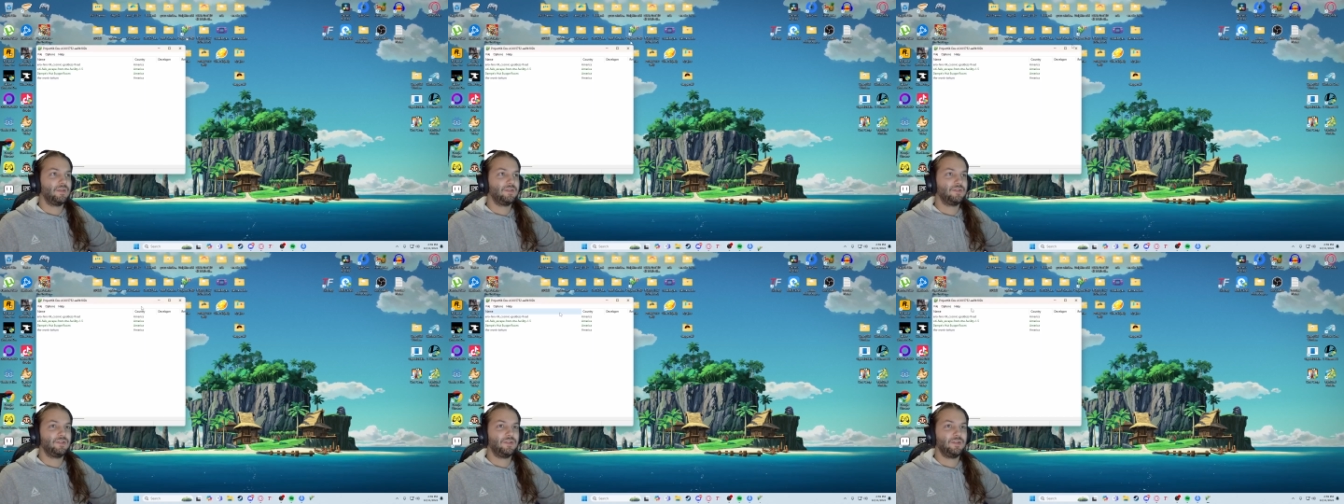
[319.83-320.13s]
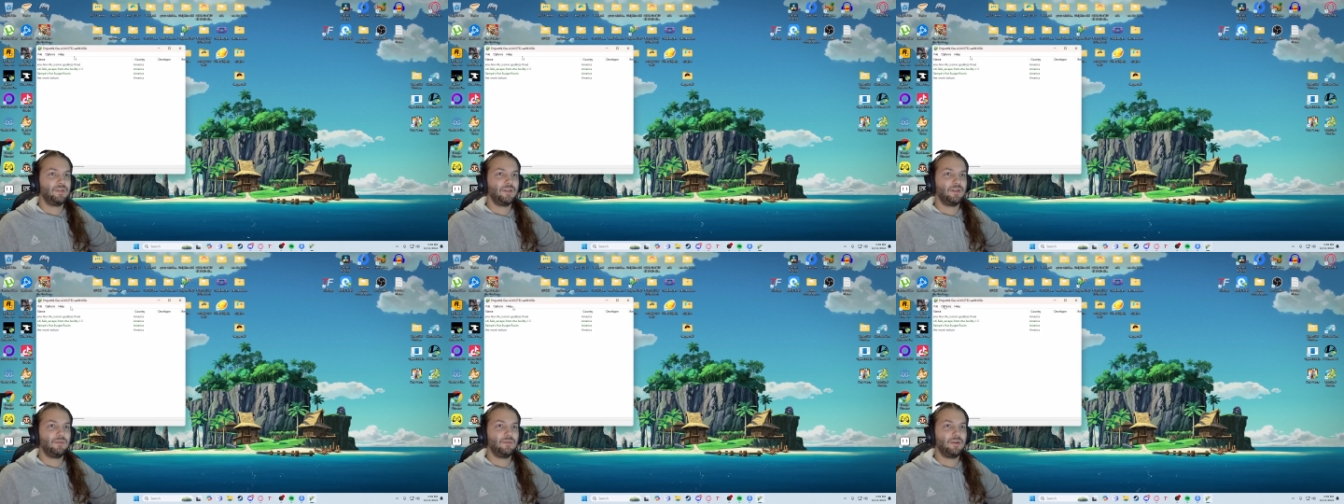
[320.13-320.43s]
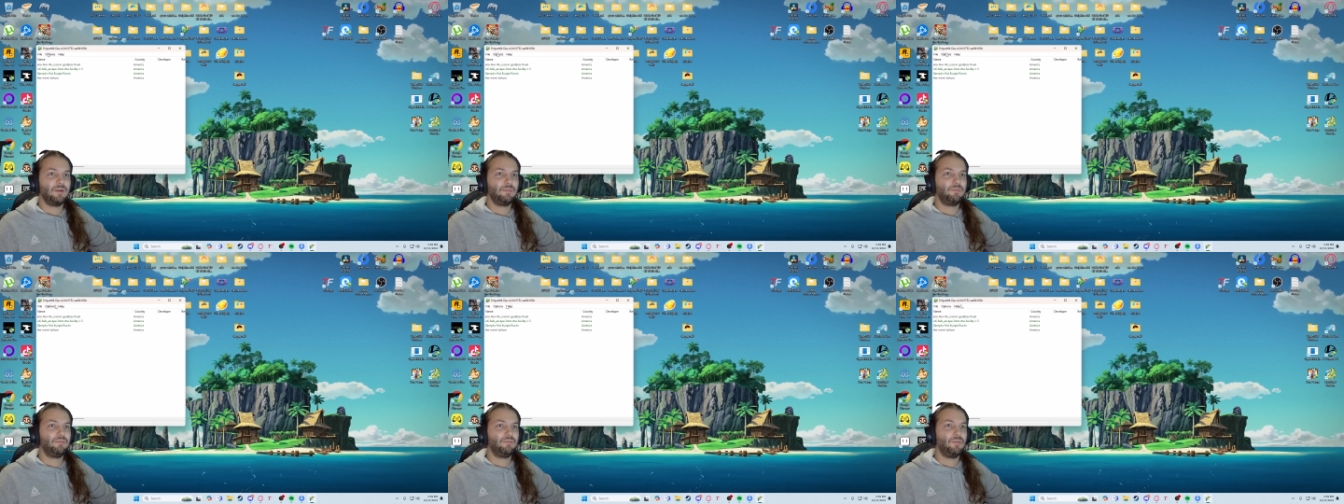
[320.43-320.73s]
So you're going
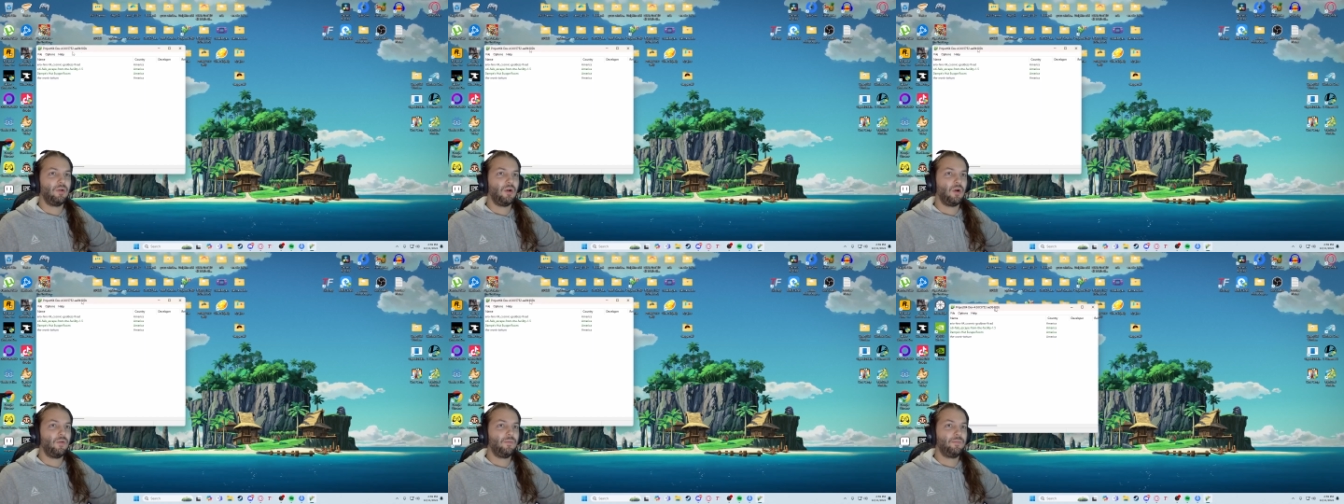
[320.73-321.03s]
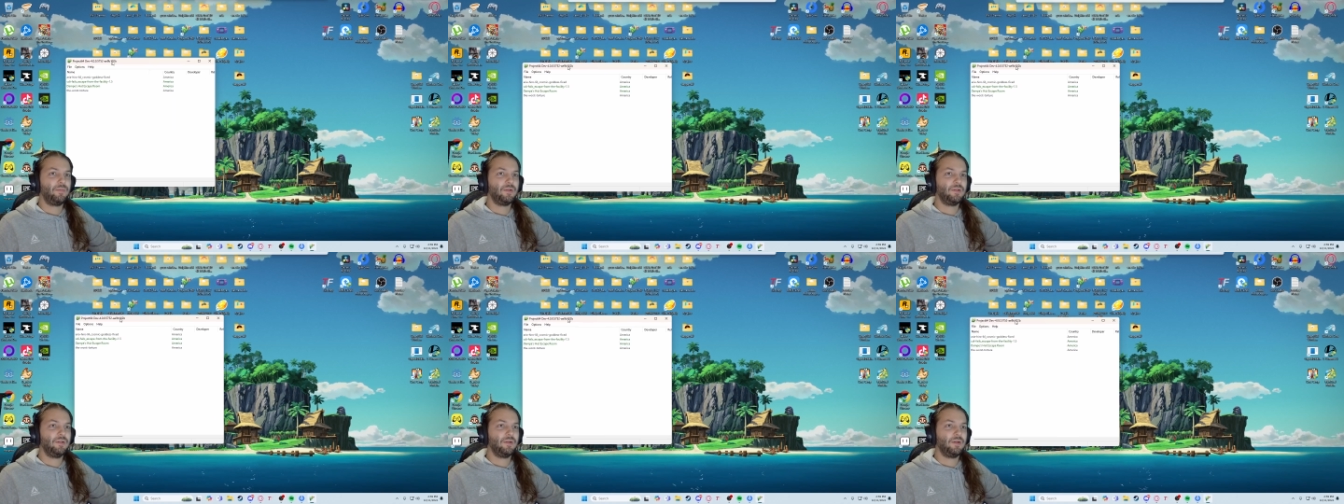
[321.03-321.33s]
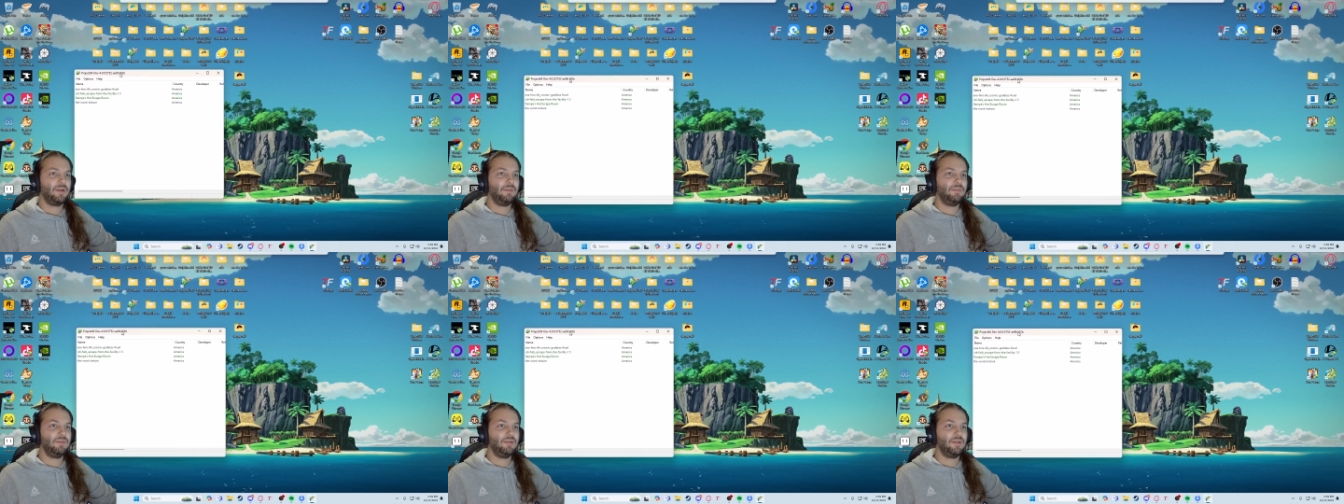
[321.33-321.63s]
to want to open your
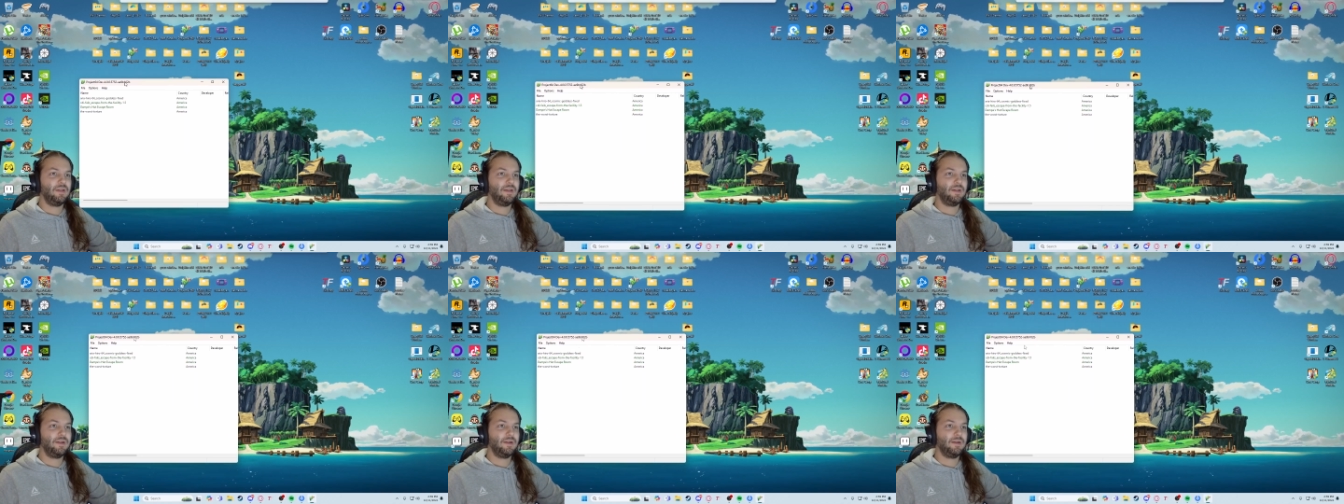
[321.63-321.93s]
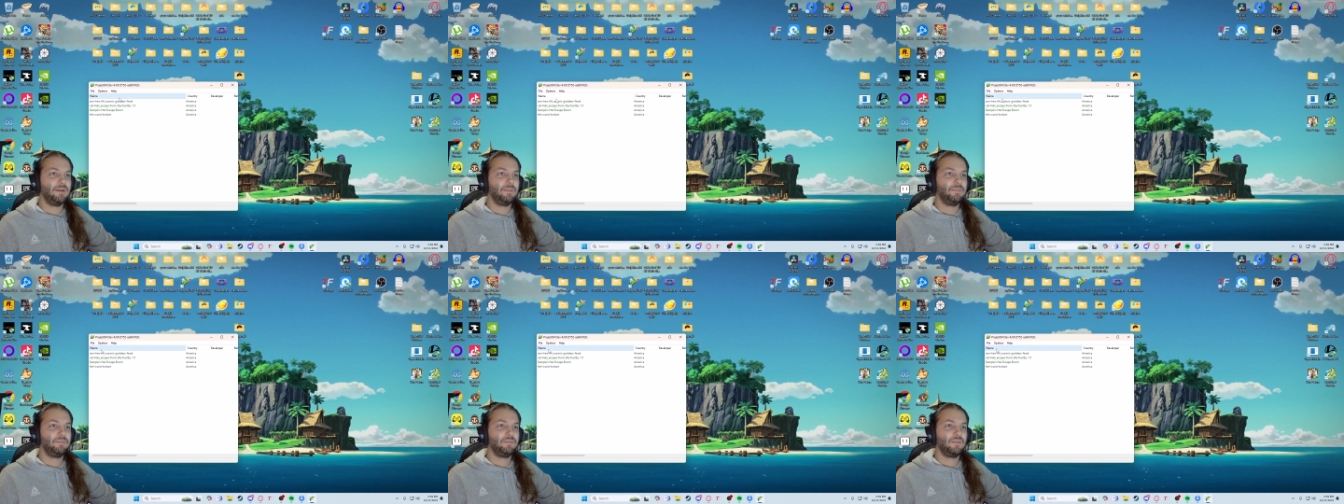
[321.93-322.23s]
emulator.